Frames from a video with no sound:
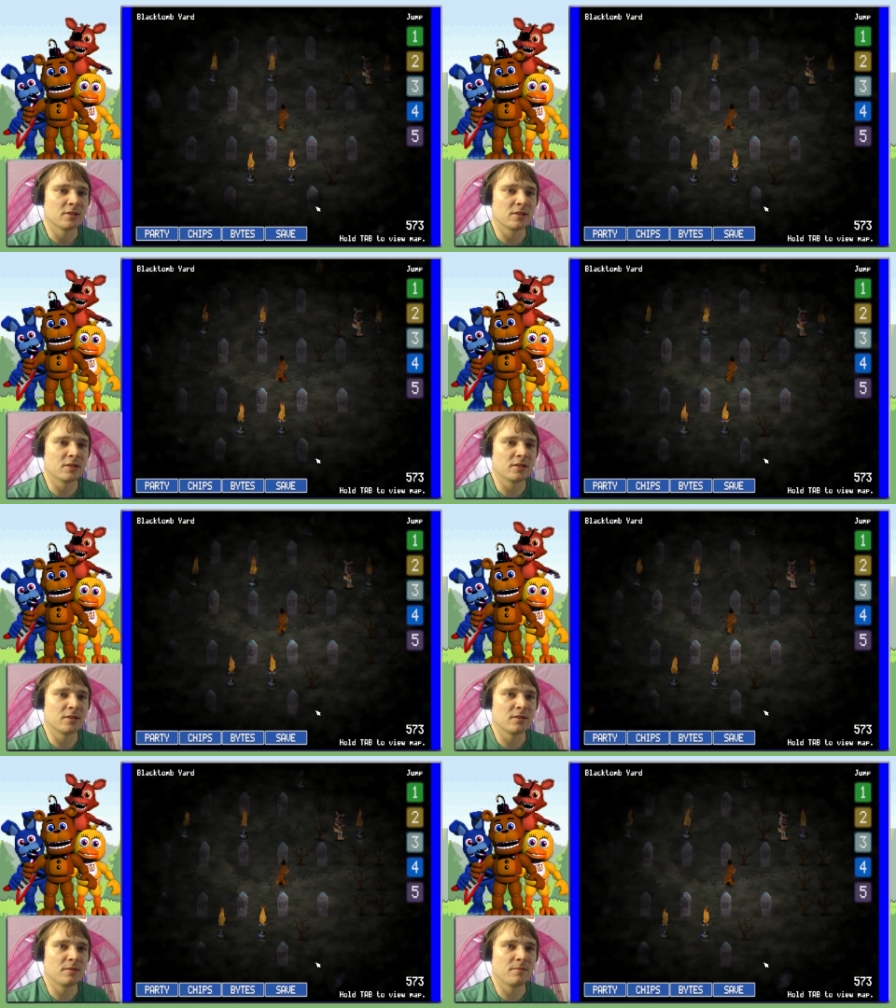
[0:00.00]

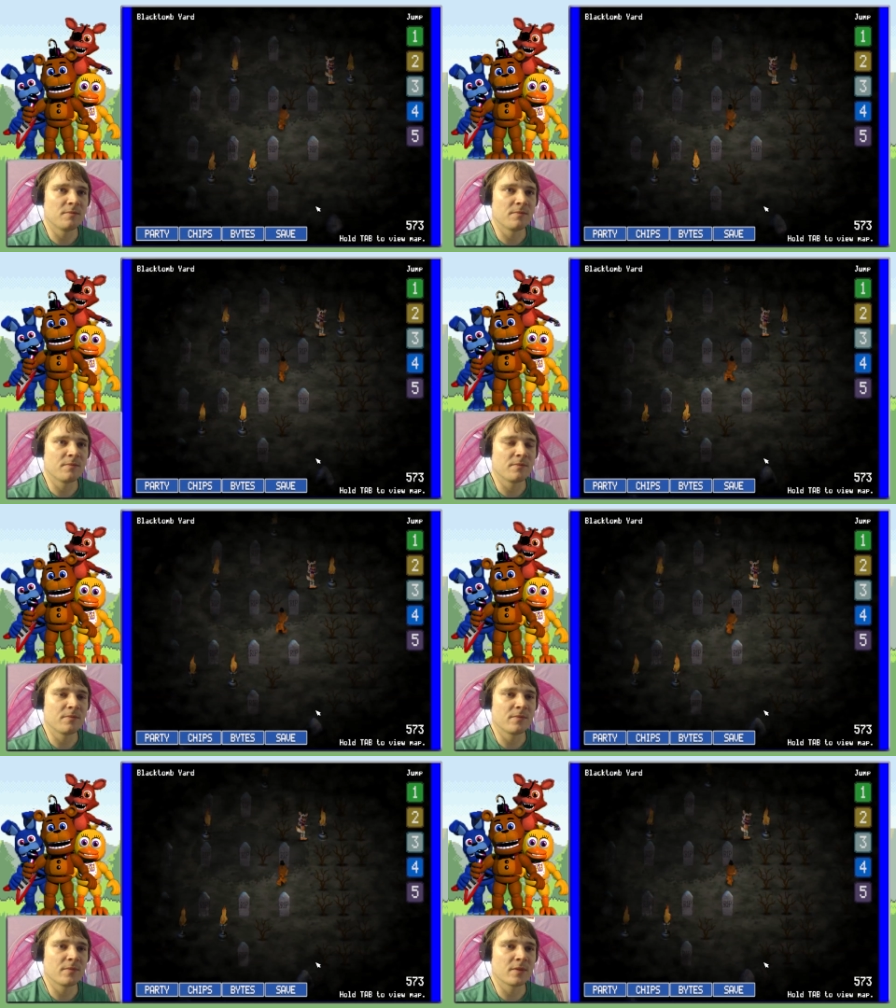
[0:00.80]

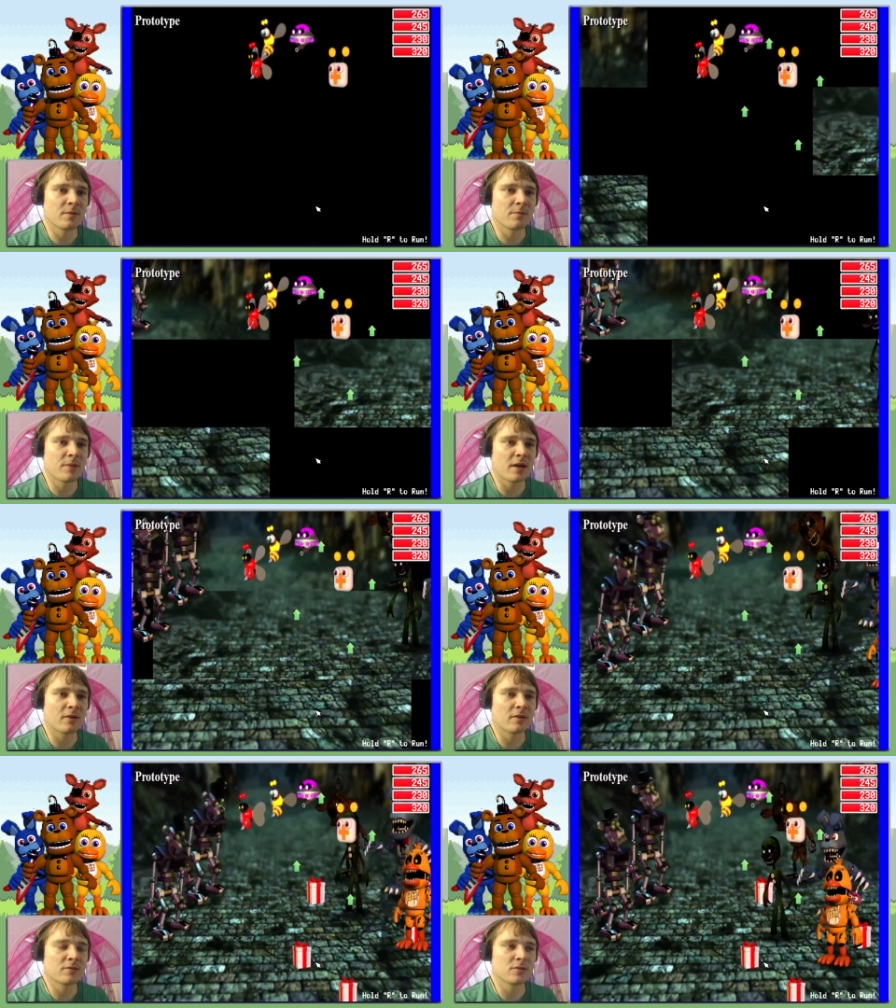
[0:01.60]
Um, back around.